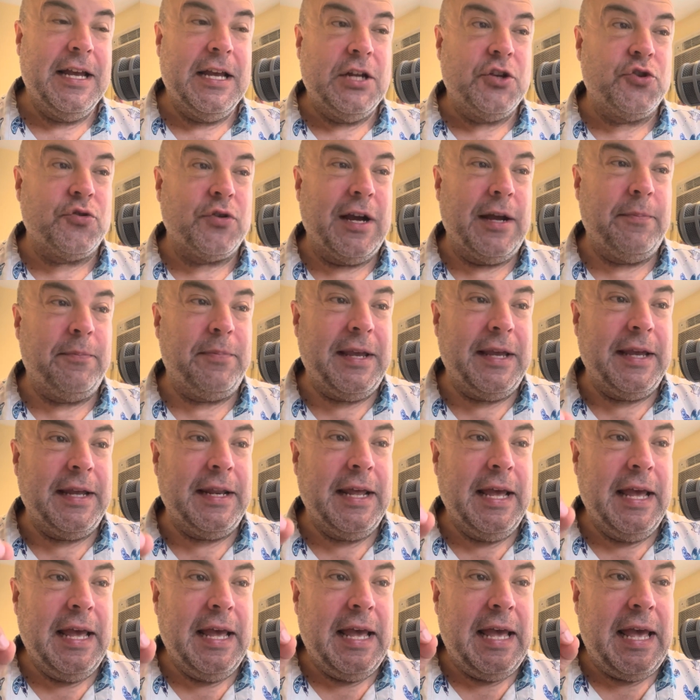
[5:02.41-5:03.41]
Try being
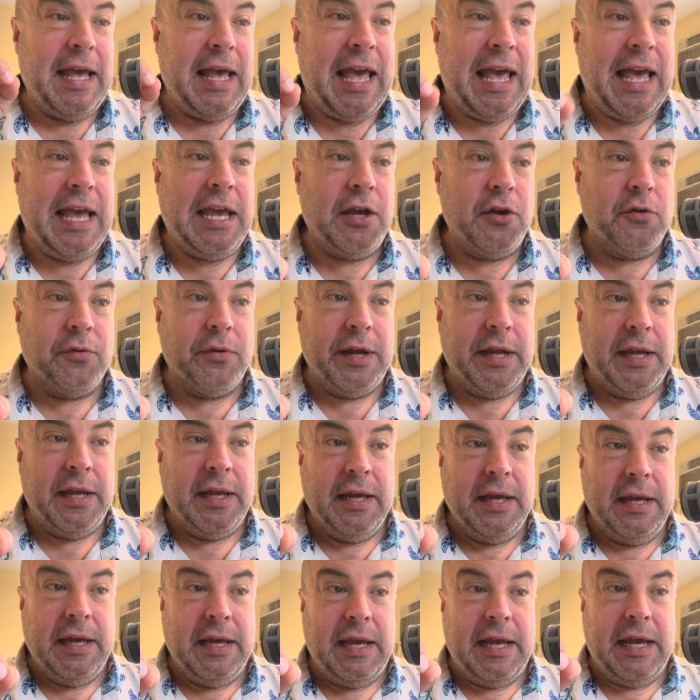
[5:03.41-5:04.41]
angry
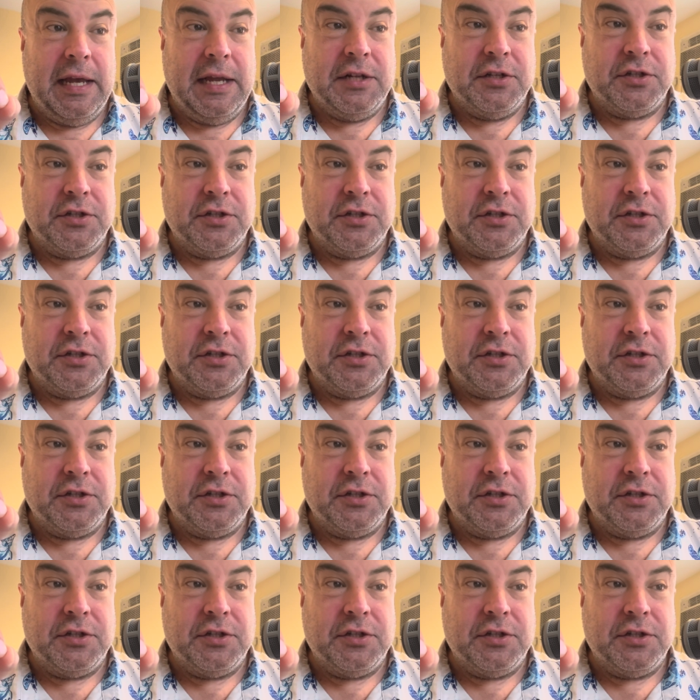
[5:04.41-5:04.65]
and